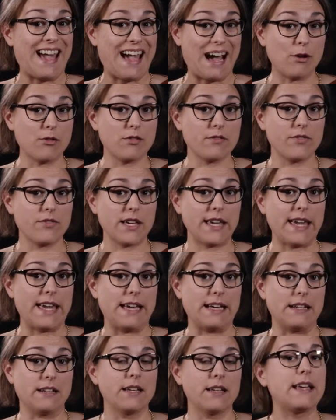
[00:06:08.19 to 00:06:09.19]
out of the
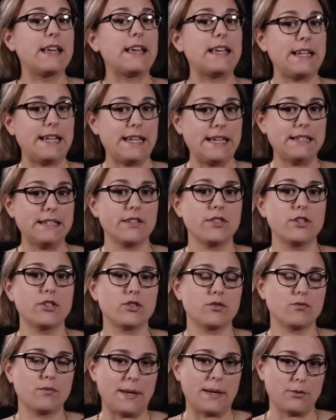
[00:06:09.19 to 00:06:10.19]
can and into the
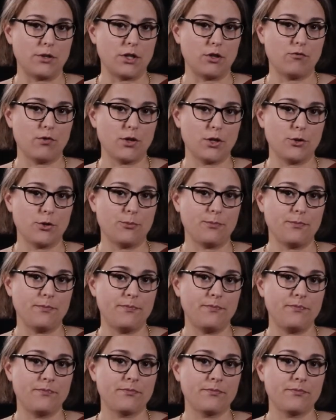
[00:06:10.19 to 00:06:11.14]
surrounding room.